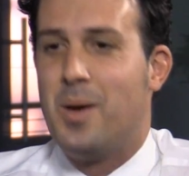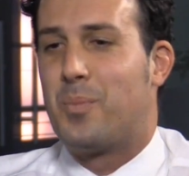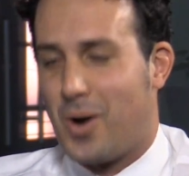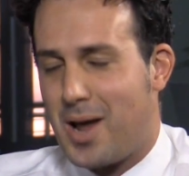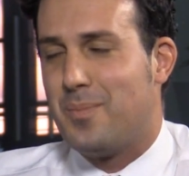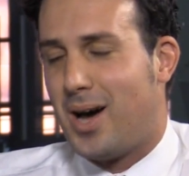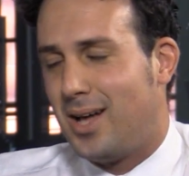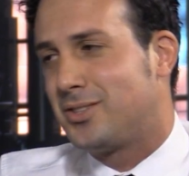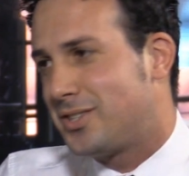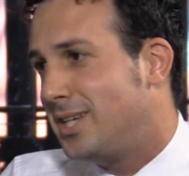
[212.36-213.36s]
Bryan
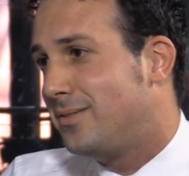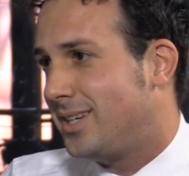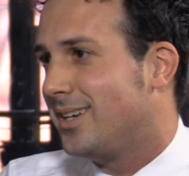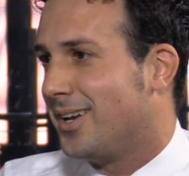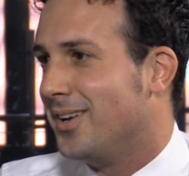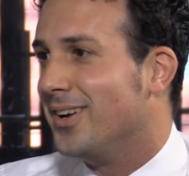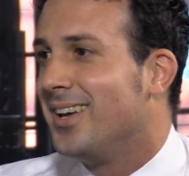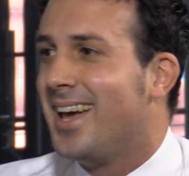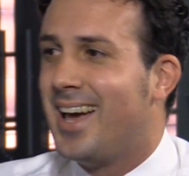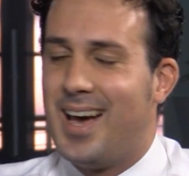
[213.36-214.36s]
Miles TV, I know.
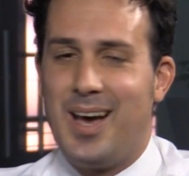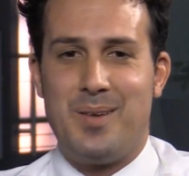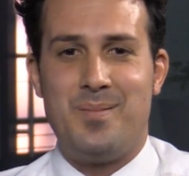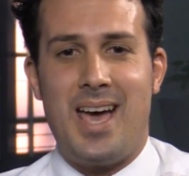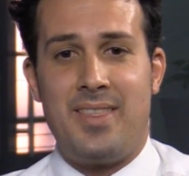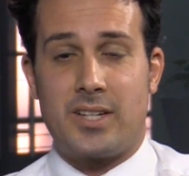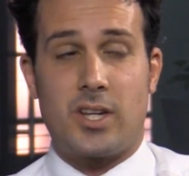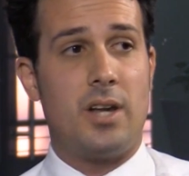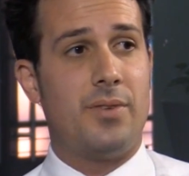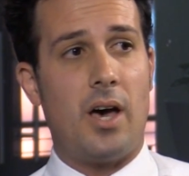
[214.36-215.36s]
And that's
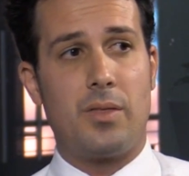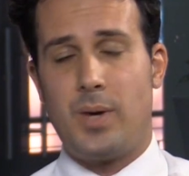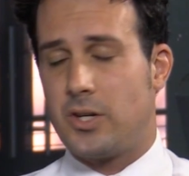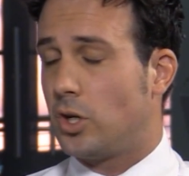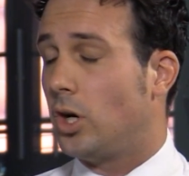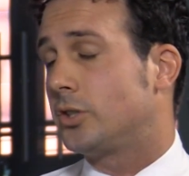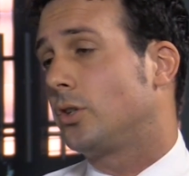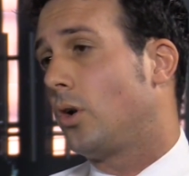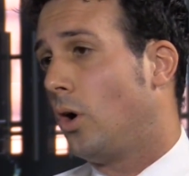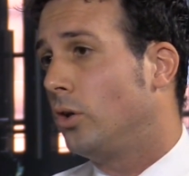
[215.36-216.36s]
kind of how the Magic Castle
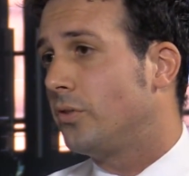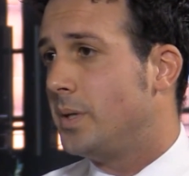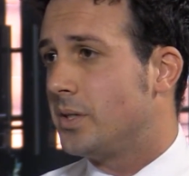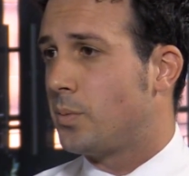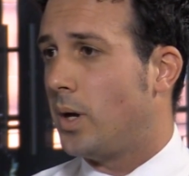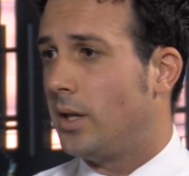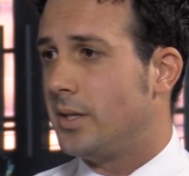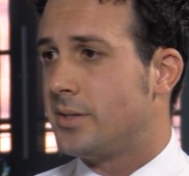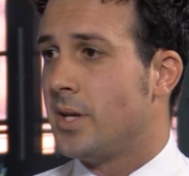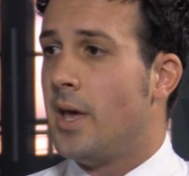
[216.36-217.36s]
got hold of me as well,
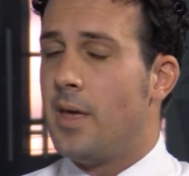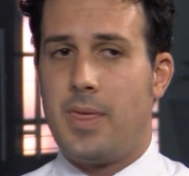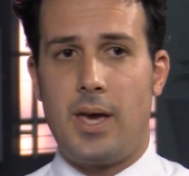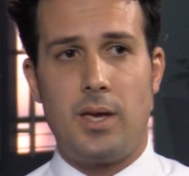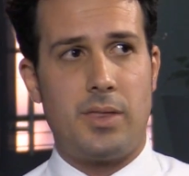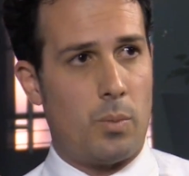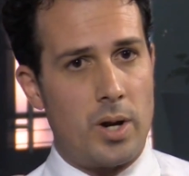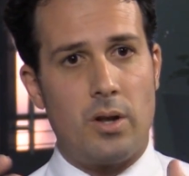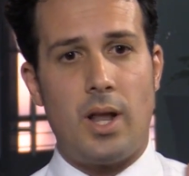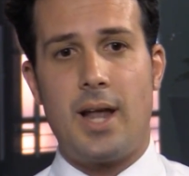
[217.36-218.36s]
is they
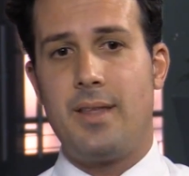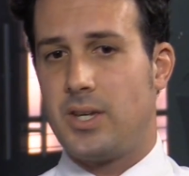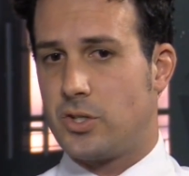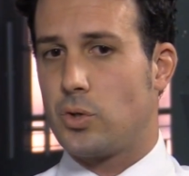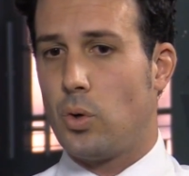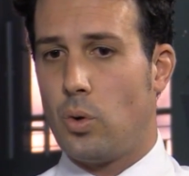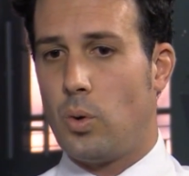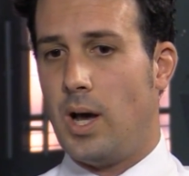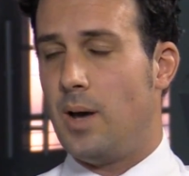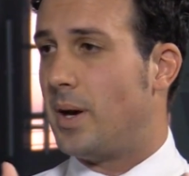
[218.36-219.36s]
went online and they
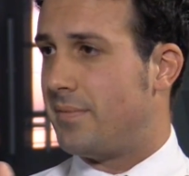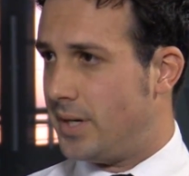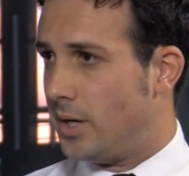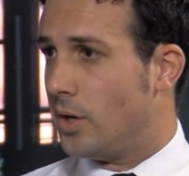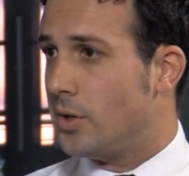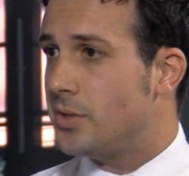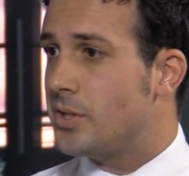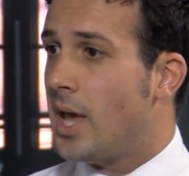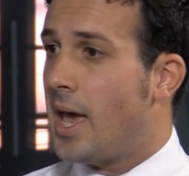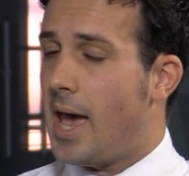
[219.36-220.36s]
saw my videos,
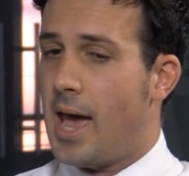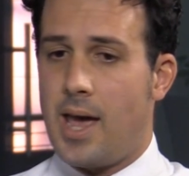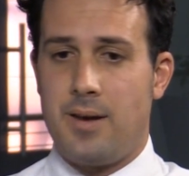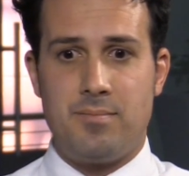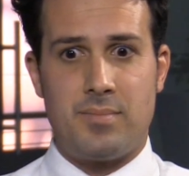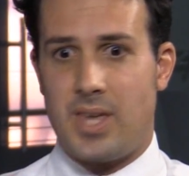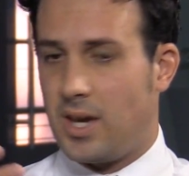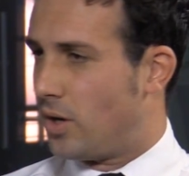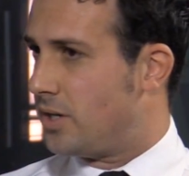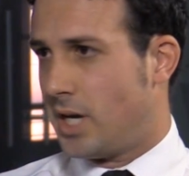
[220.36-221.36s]
and they
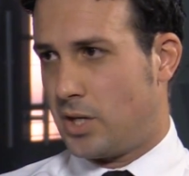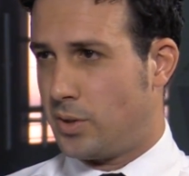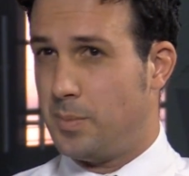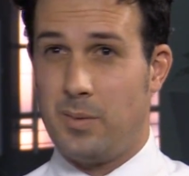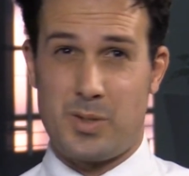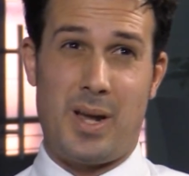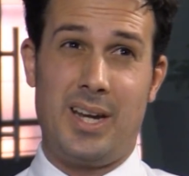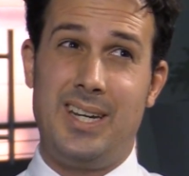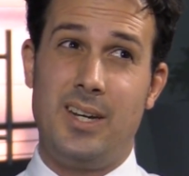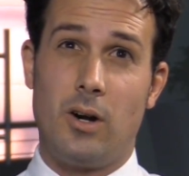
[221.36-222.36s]
got in touch with me. It was about a
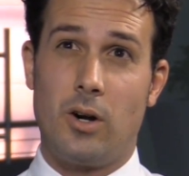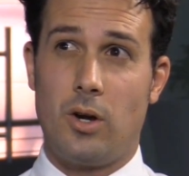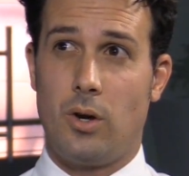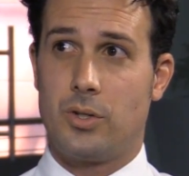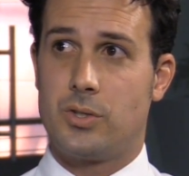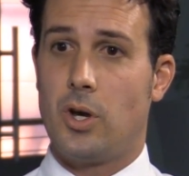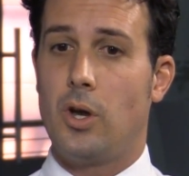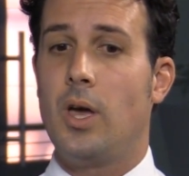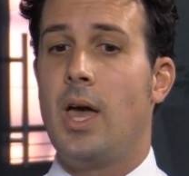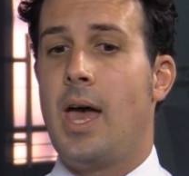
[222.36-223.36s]
year ago or
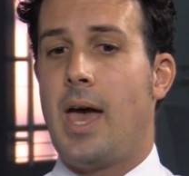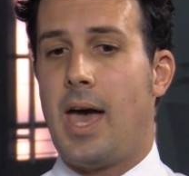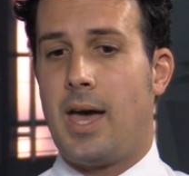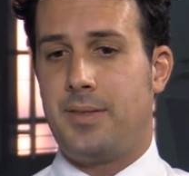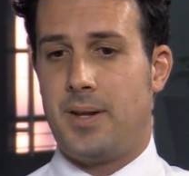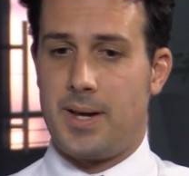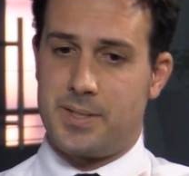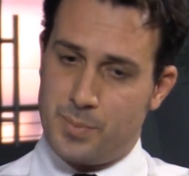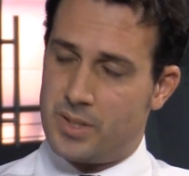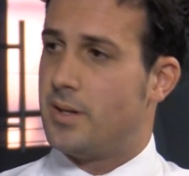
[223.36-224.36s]
so. And then I
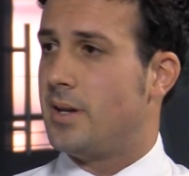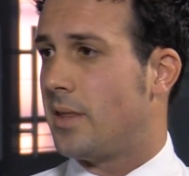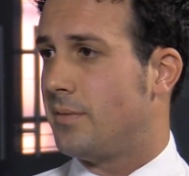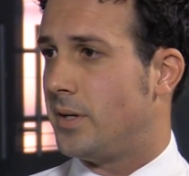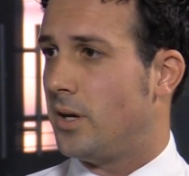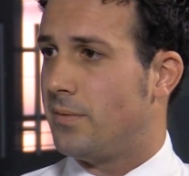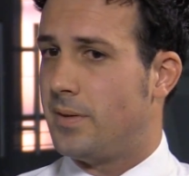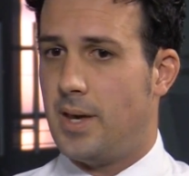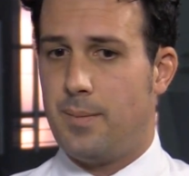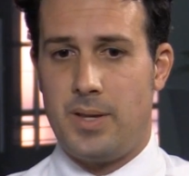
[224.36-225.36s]
submitted another video for
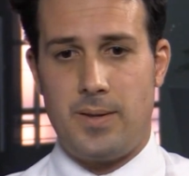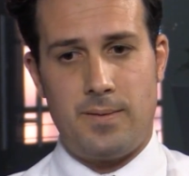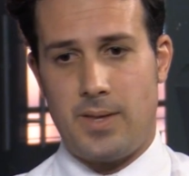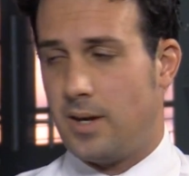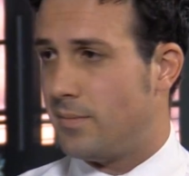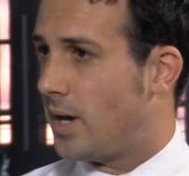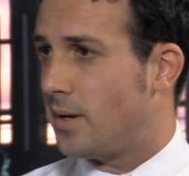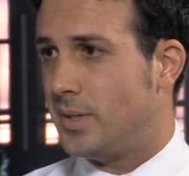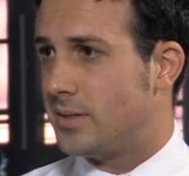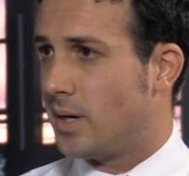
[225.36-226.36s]
them, and then they
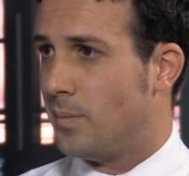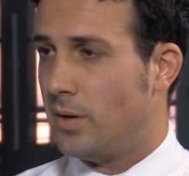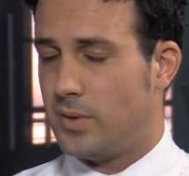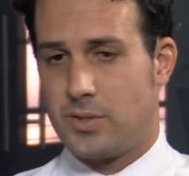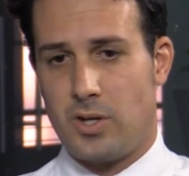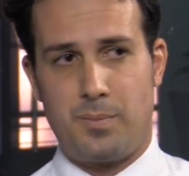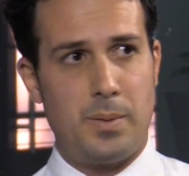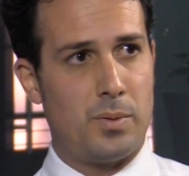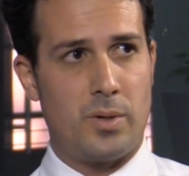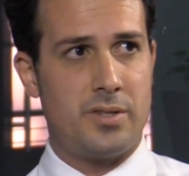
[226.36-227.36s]
invited me to come over. So if
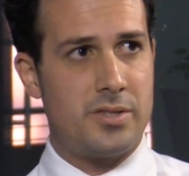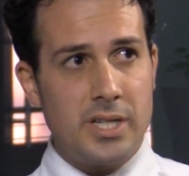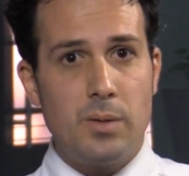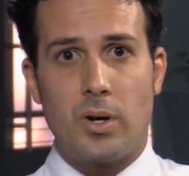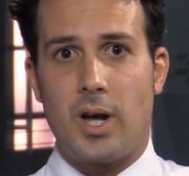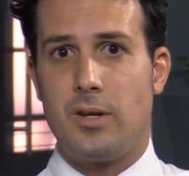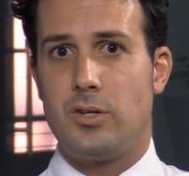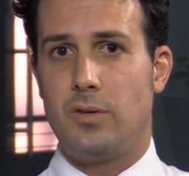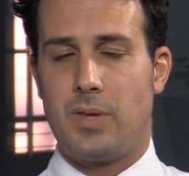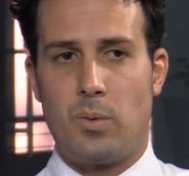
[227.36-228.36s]
people want to see what I
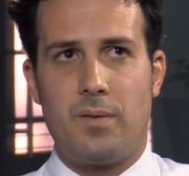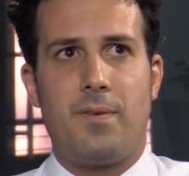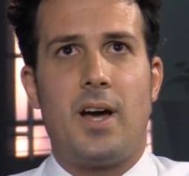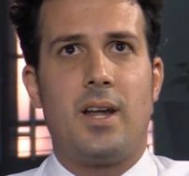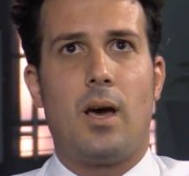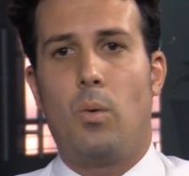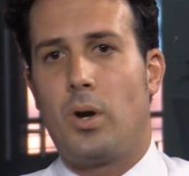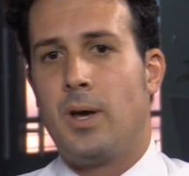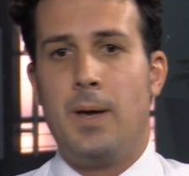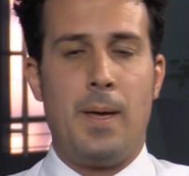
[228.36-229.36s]
do, if they want to find out
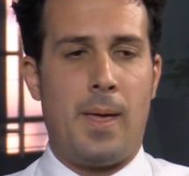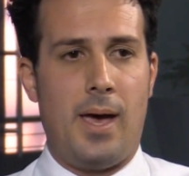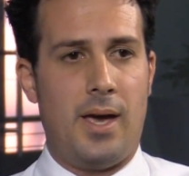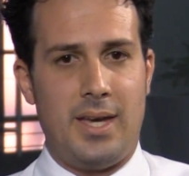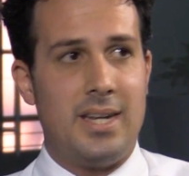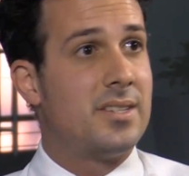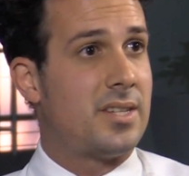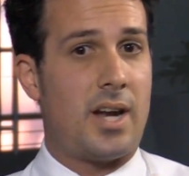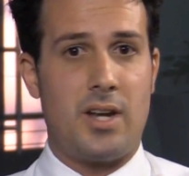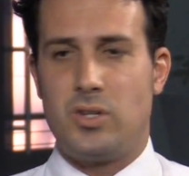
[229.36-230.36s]
what it is
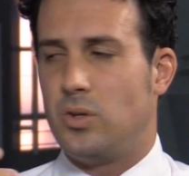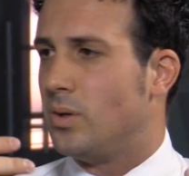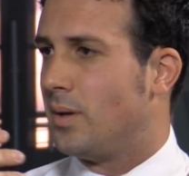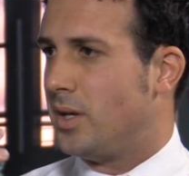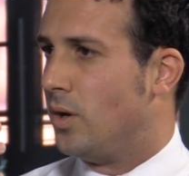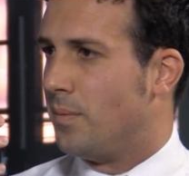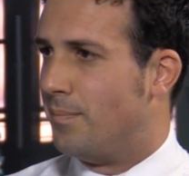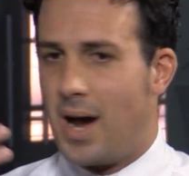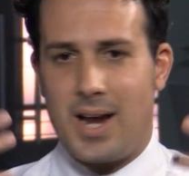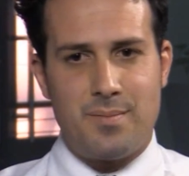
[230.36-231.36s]
that I do, you know,
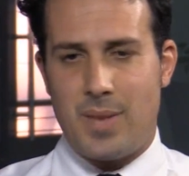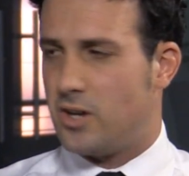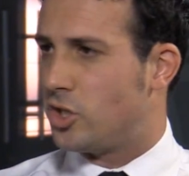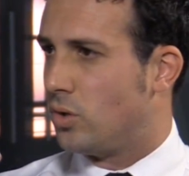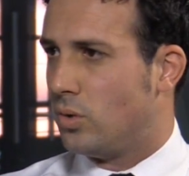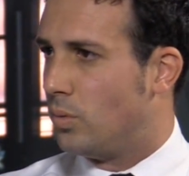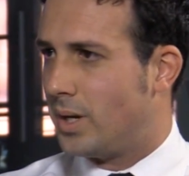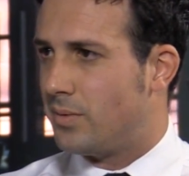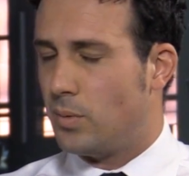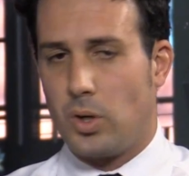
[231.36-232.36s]
mind magic or
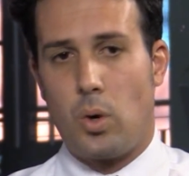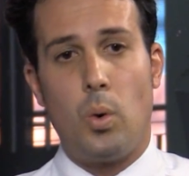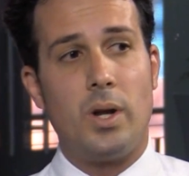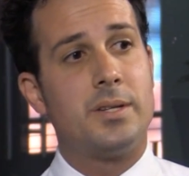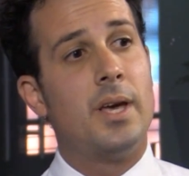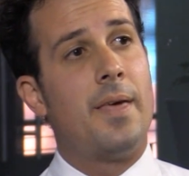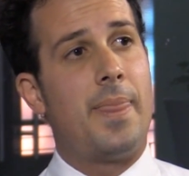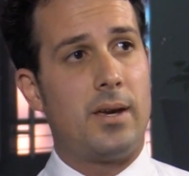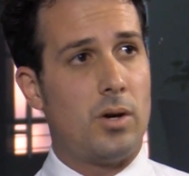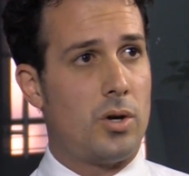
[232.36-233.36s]
whatever you want to call it,
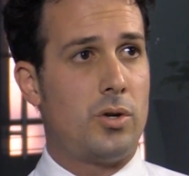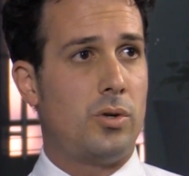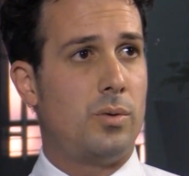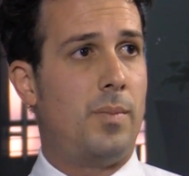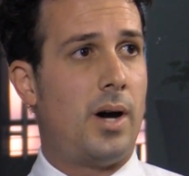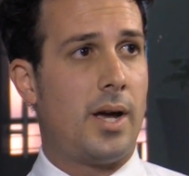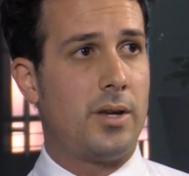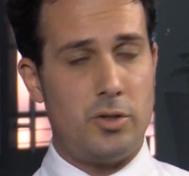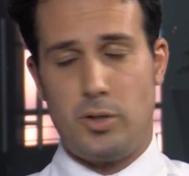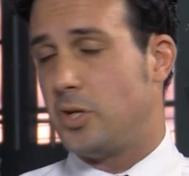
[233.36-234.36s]
they can go to my
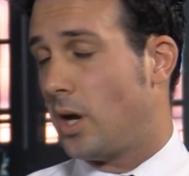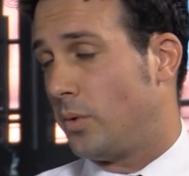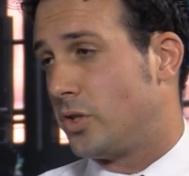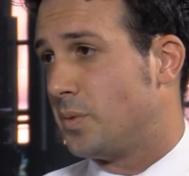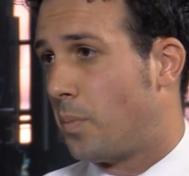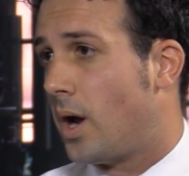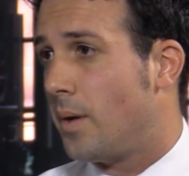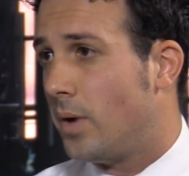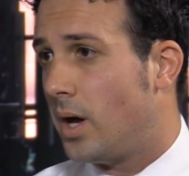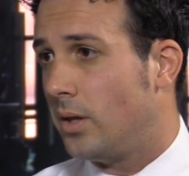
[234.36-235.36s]
YouTube channel, which is
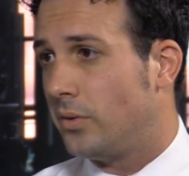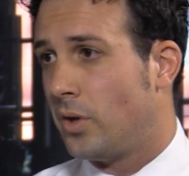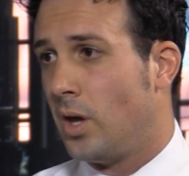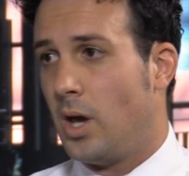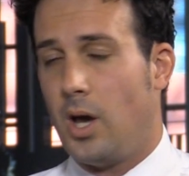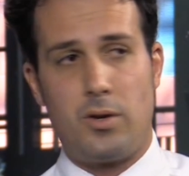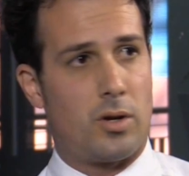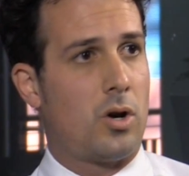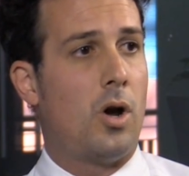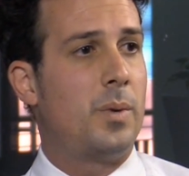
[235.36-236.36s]

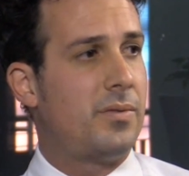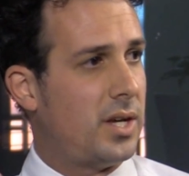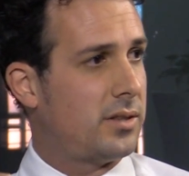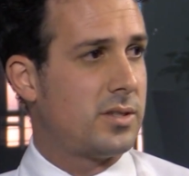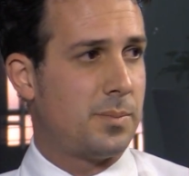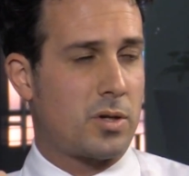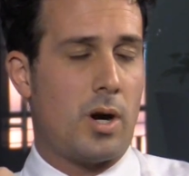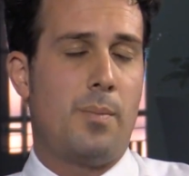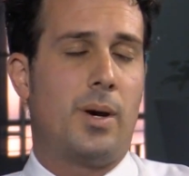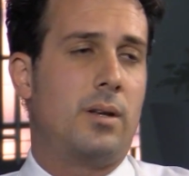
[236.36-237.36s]
bryanmiles.com. And if they hit the
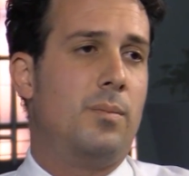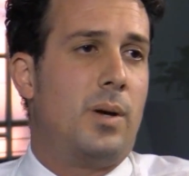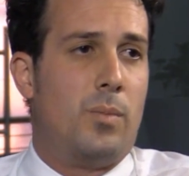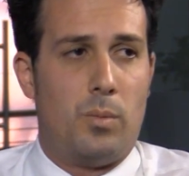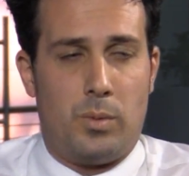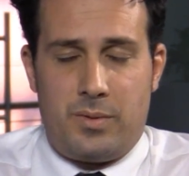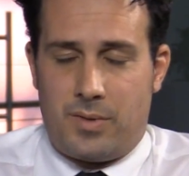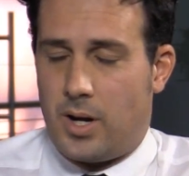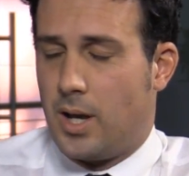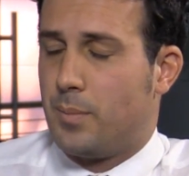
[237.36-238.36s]
subscribe button, my mom will be
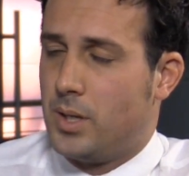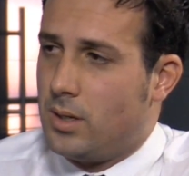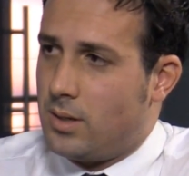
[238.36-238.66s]
very happy.